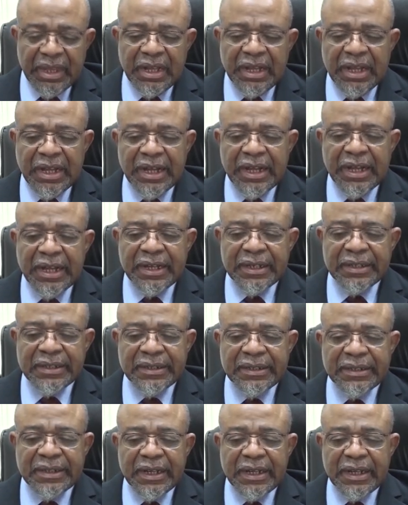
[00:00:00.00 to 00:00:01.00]

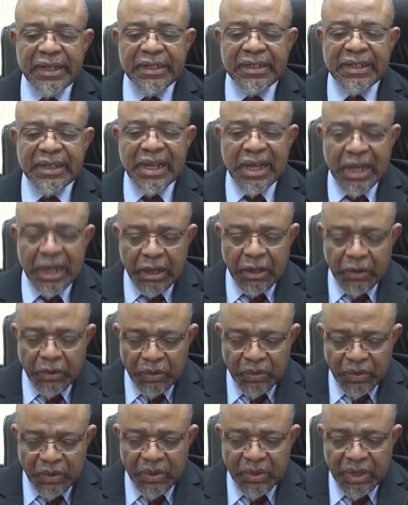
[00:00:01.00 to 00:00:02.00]
And
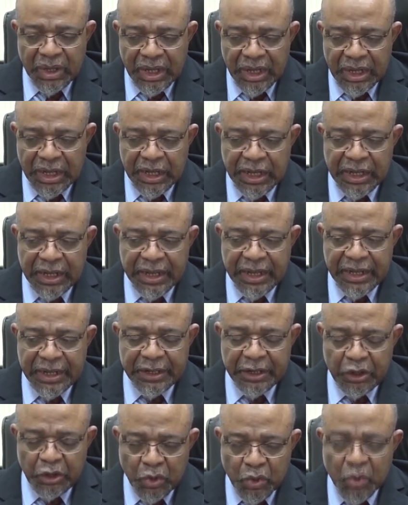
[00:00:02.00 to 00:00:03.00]
now I
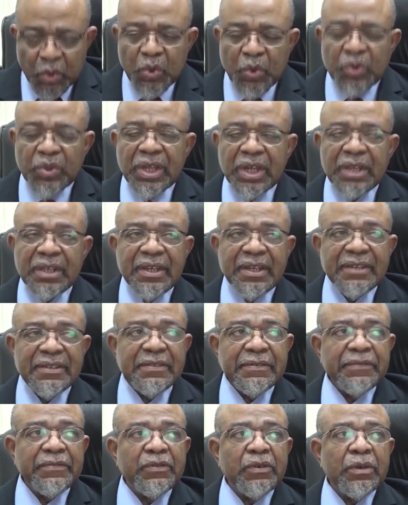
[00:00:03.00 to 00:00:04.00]
know that
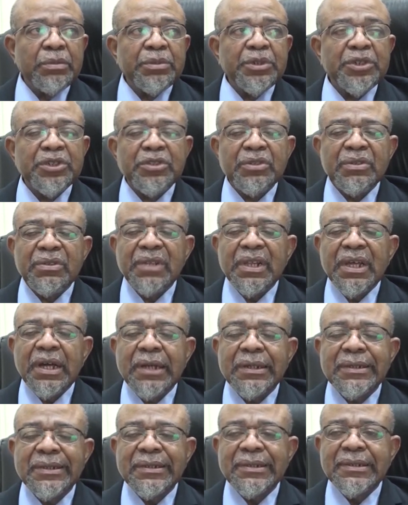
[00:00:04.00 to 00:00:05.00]
there's information
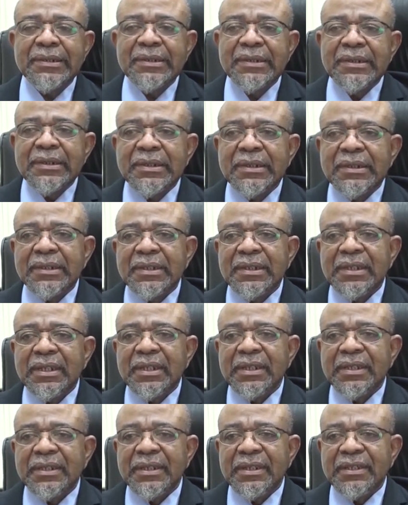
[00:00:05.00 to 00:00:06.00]
that
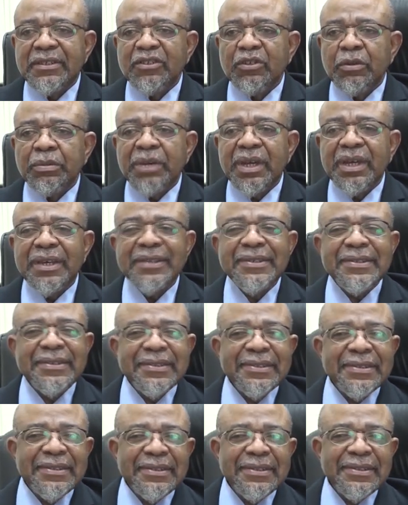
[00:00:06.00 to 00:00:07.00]
there's some
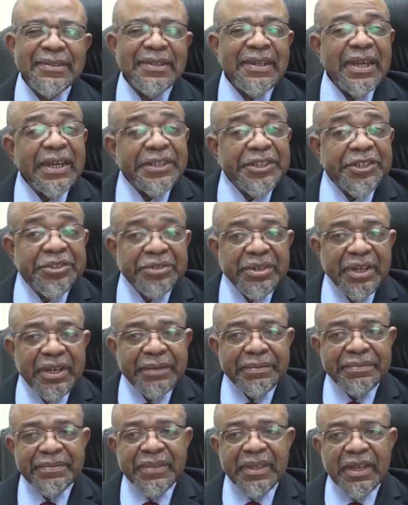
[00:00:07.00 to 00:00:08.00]
cases in
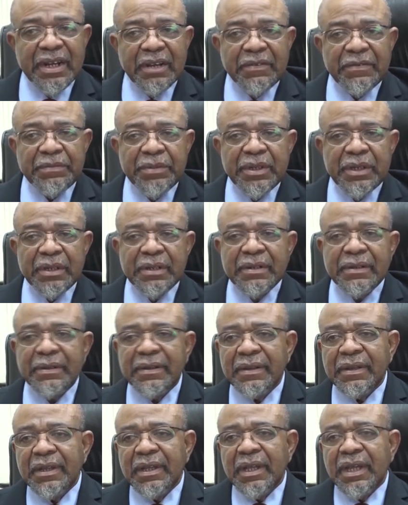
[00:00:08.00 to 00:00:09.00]
Nigeria that have been
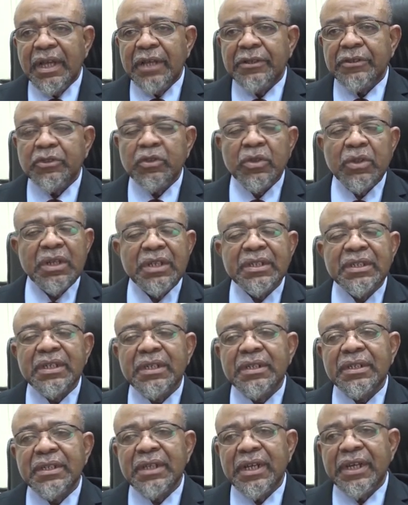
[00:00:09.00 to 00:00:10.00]

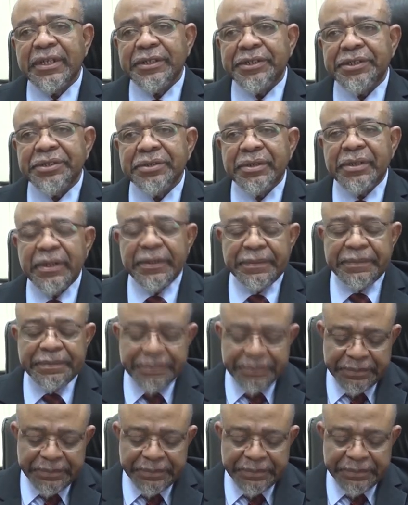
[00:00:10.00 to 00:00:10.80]
isolated in Nigeria.